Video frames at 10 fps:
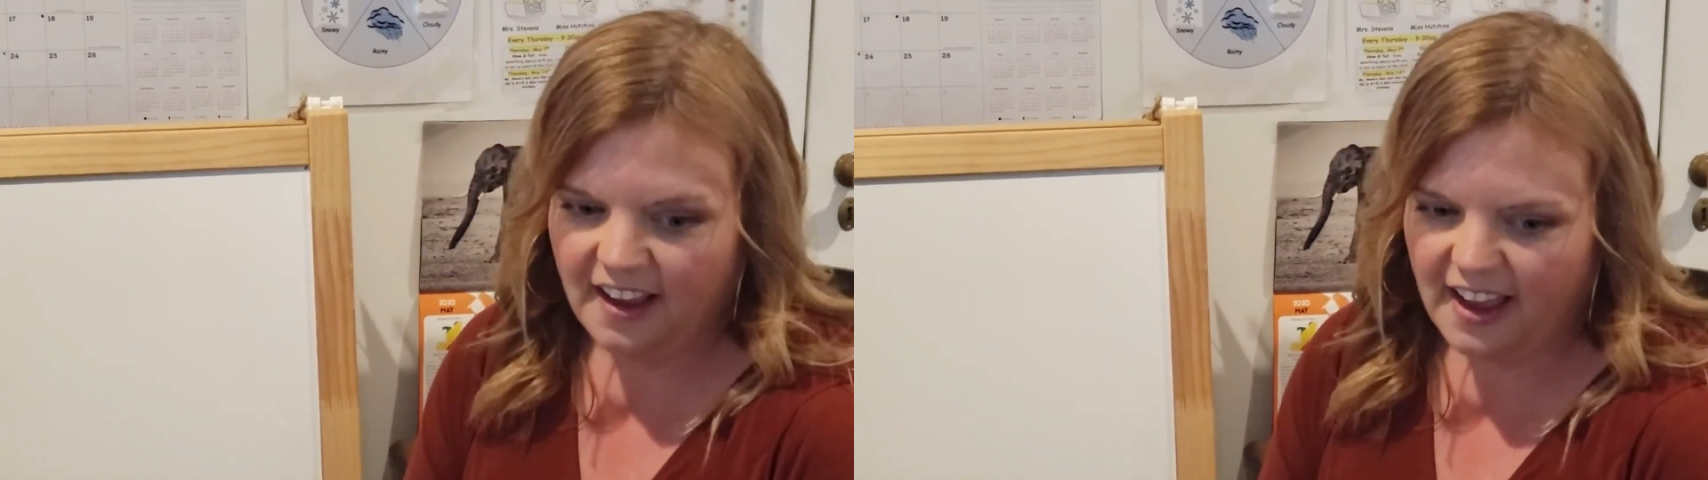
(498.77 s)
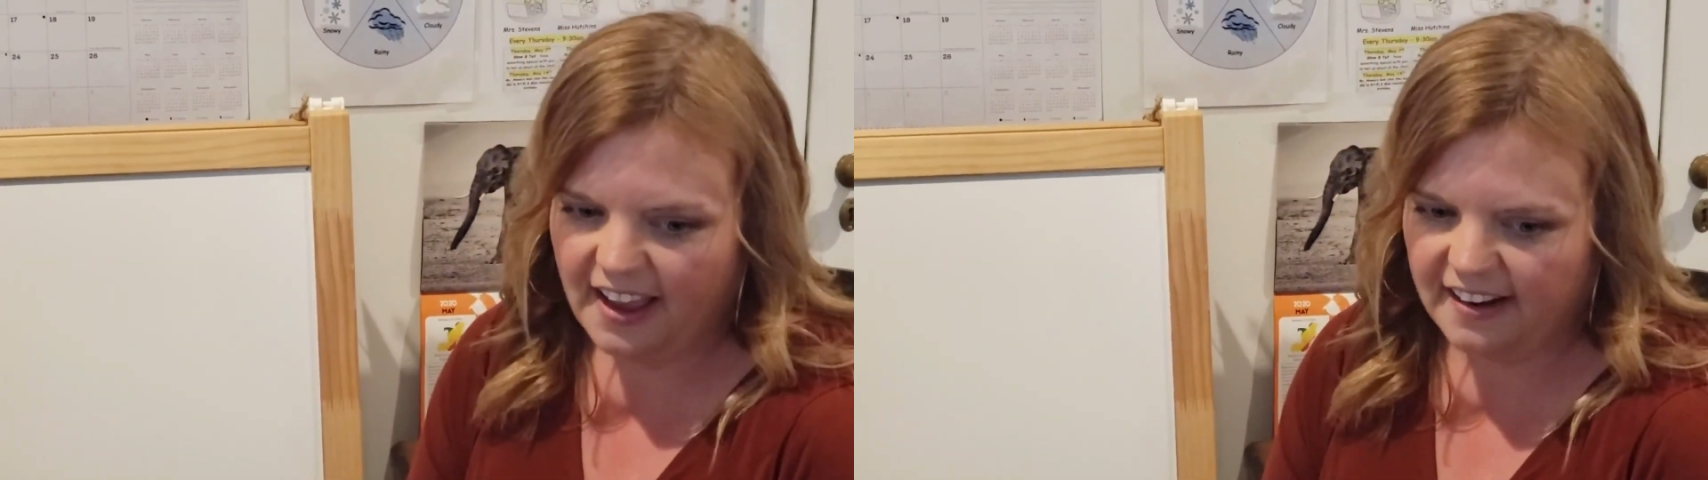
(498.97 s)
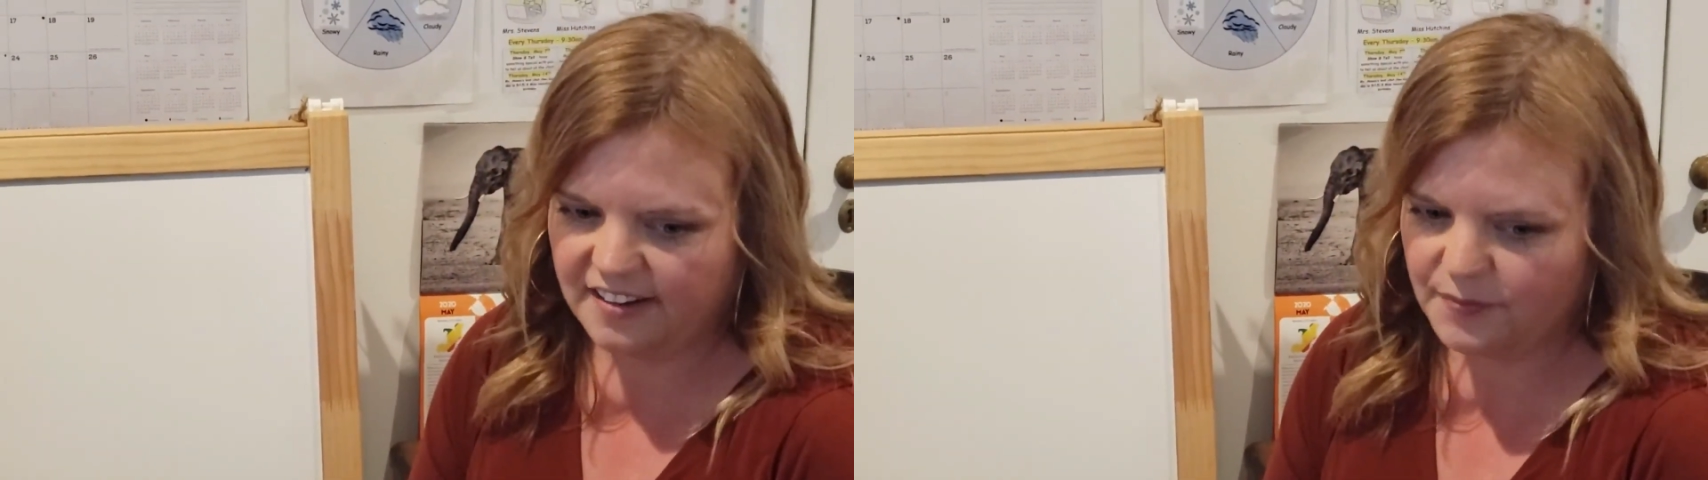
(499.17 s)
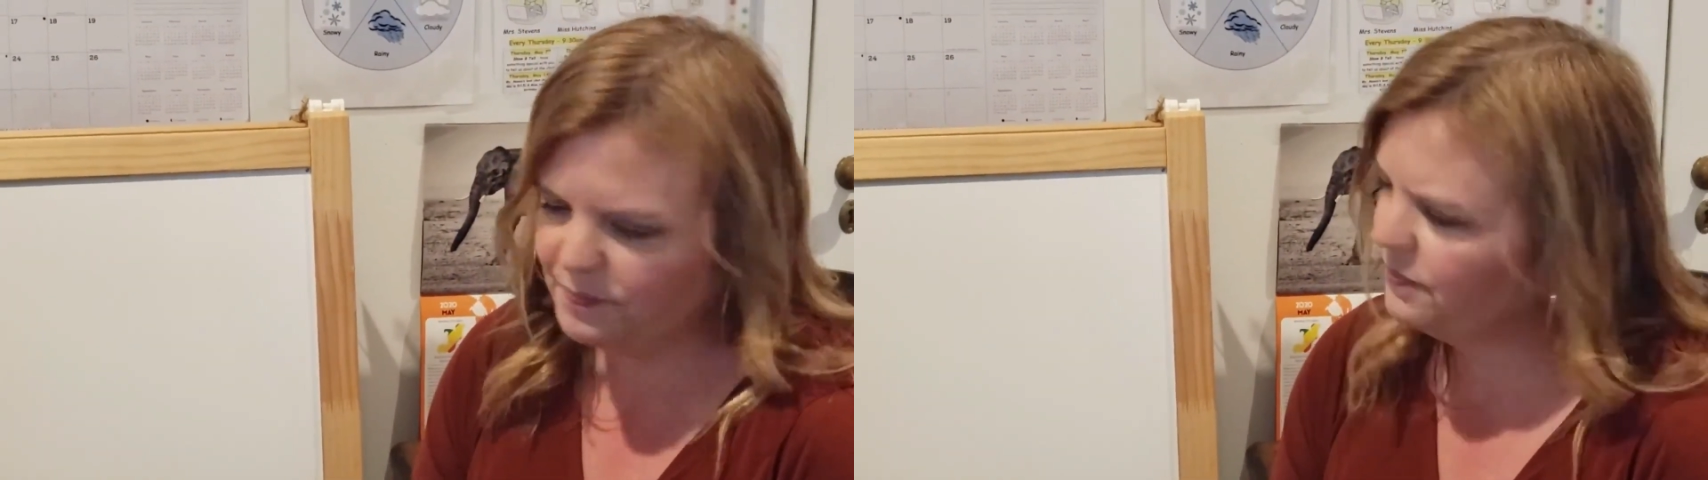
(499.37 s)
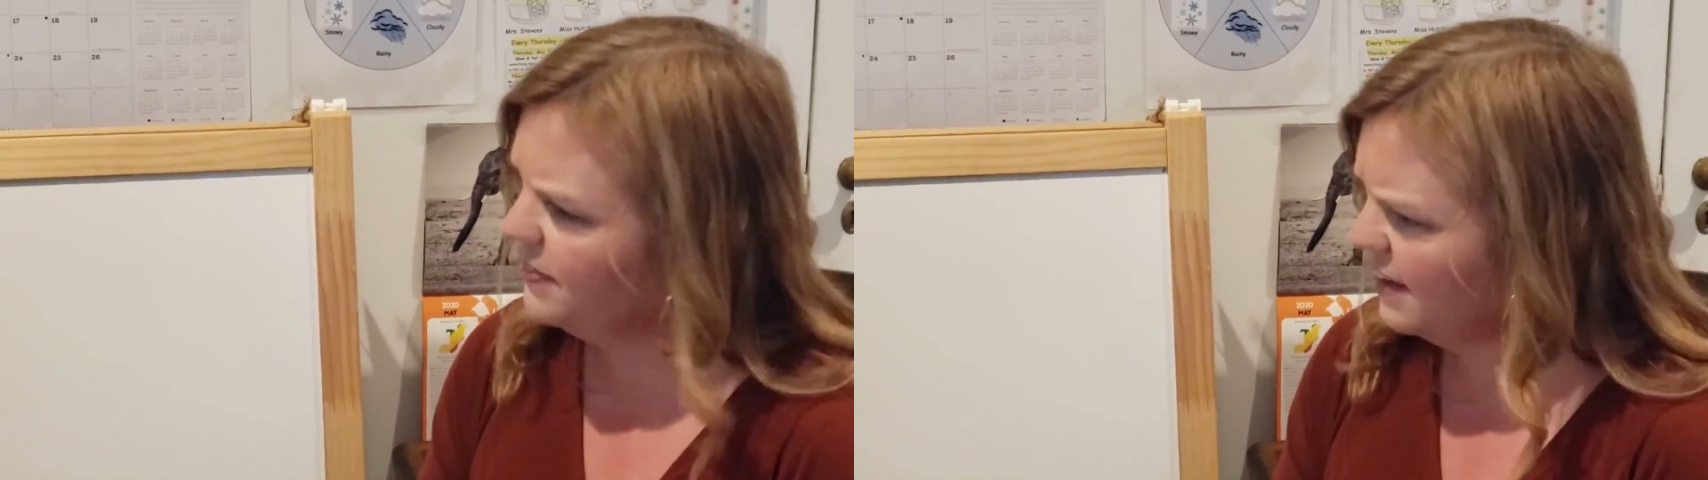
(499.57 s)
And
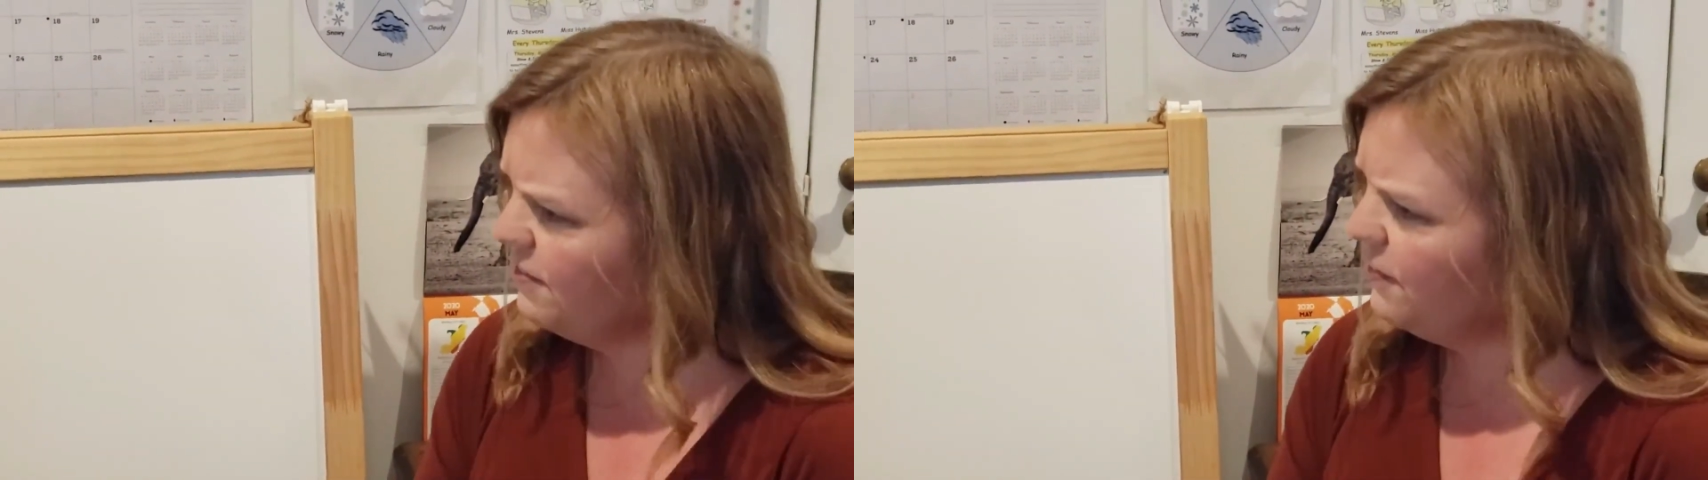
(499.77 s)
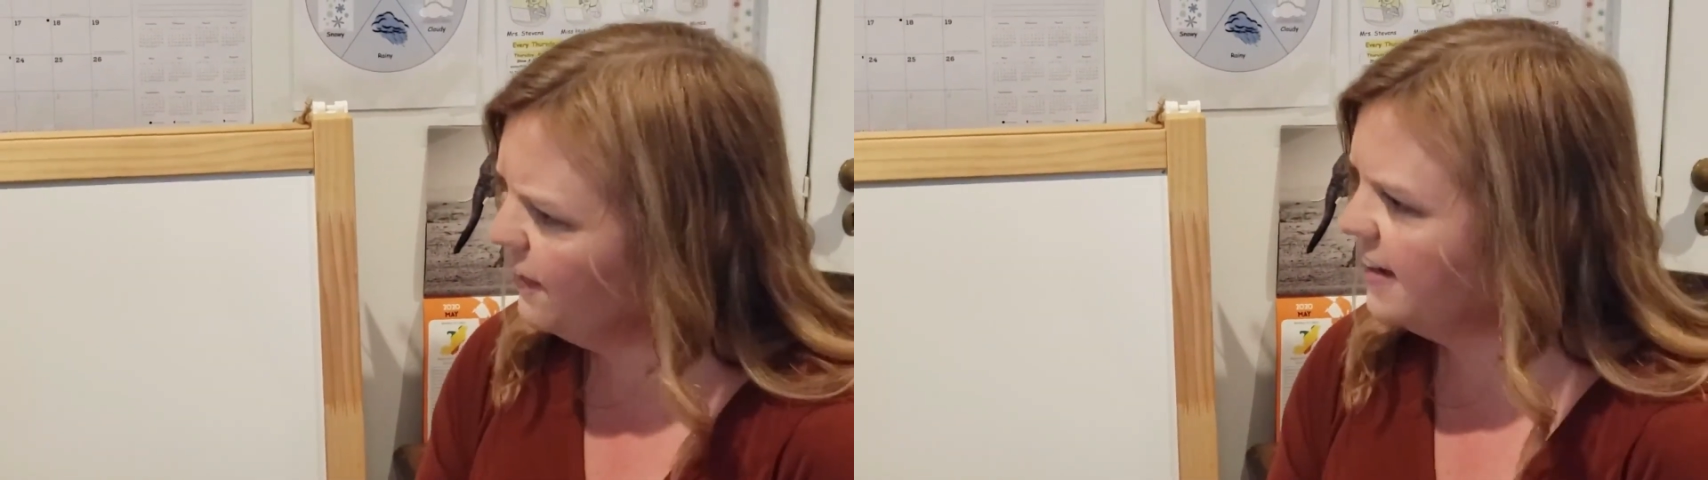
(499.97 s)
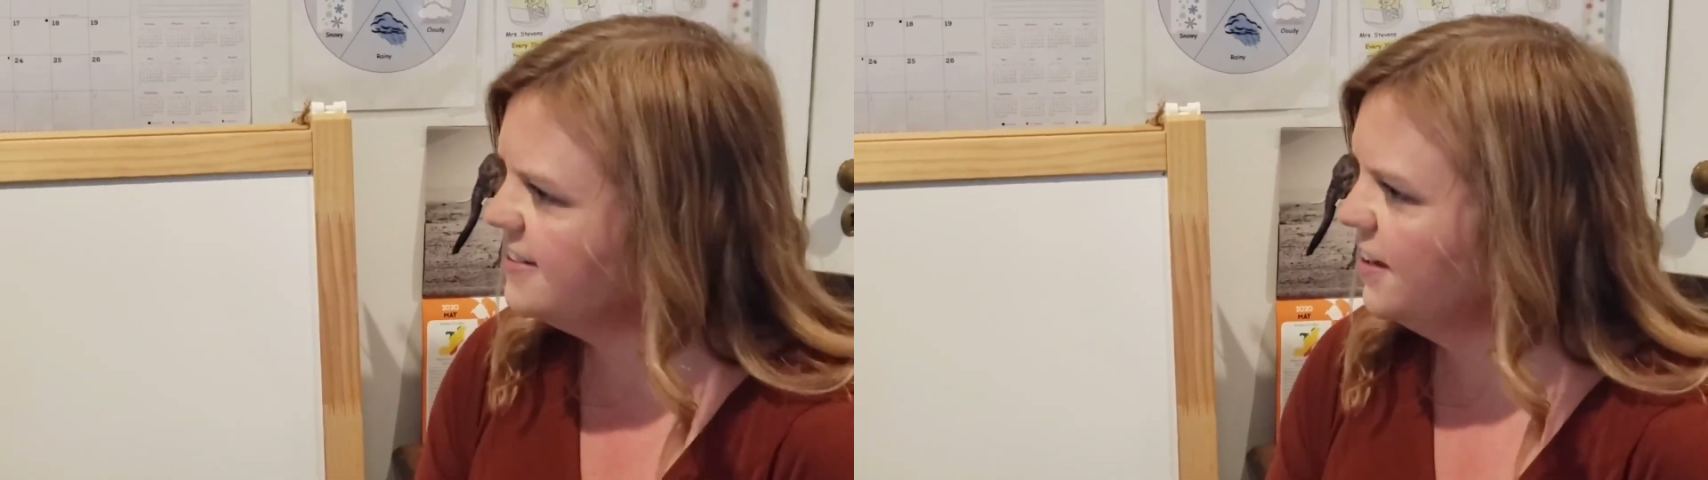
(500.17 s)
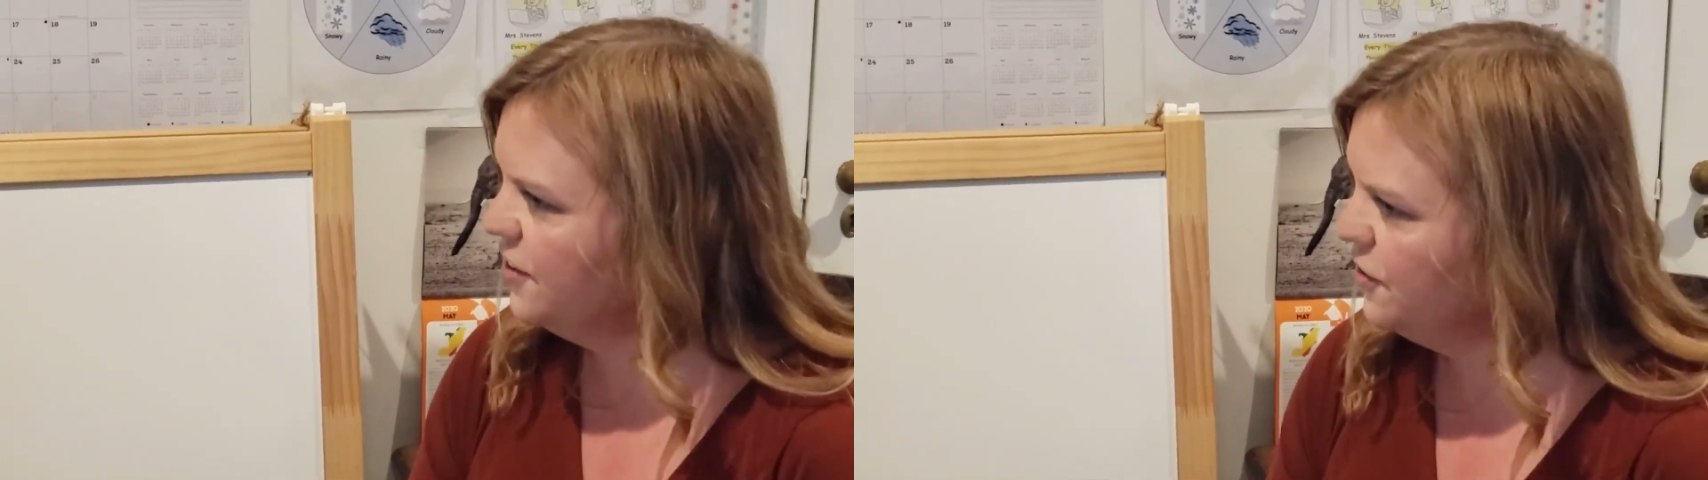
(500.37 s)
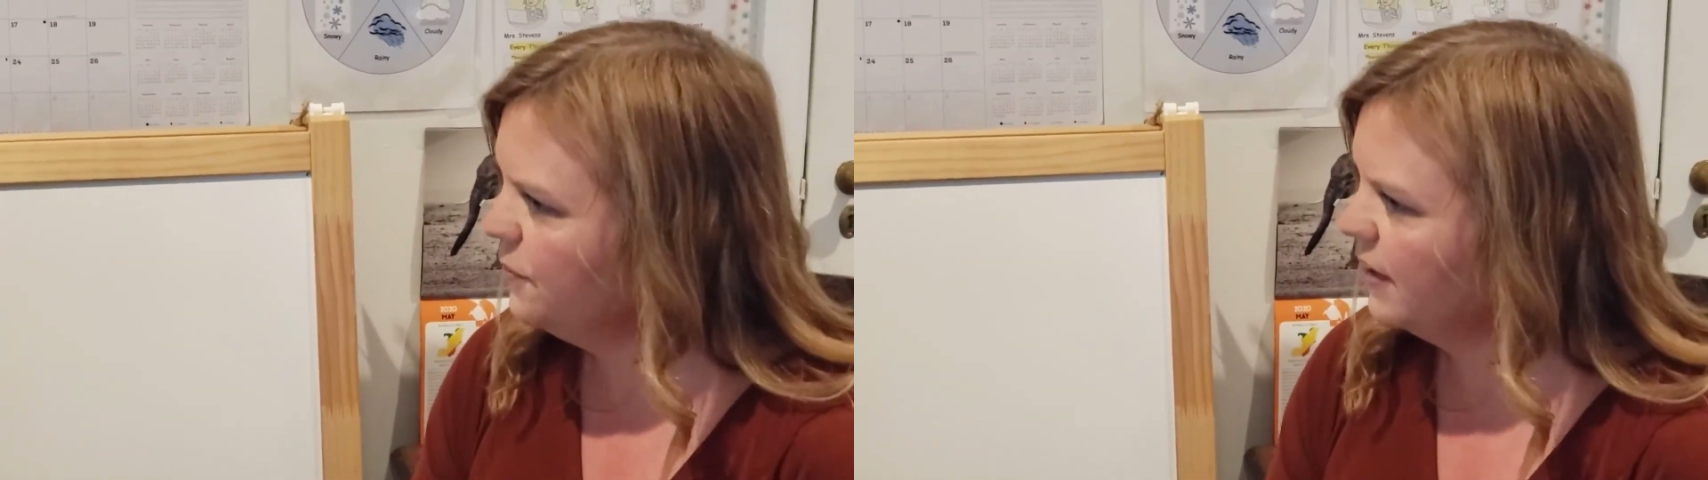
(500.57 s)
that reflects
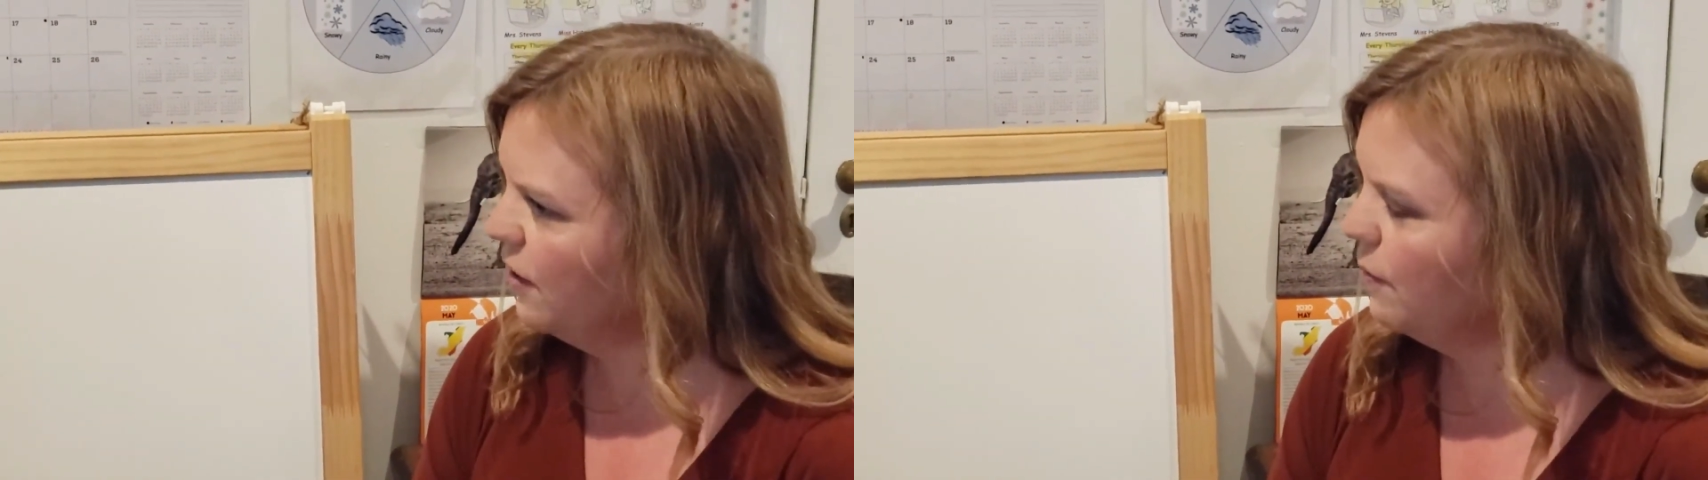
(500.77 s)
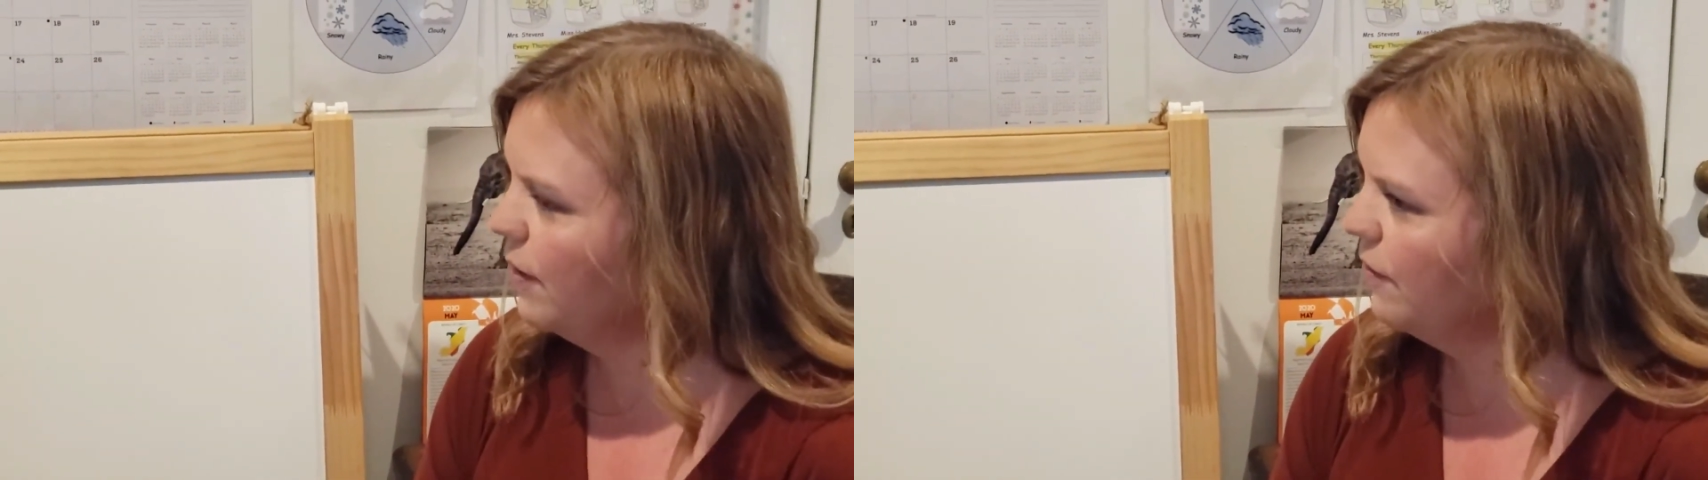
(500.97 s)
on you in going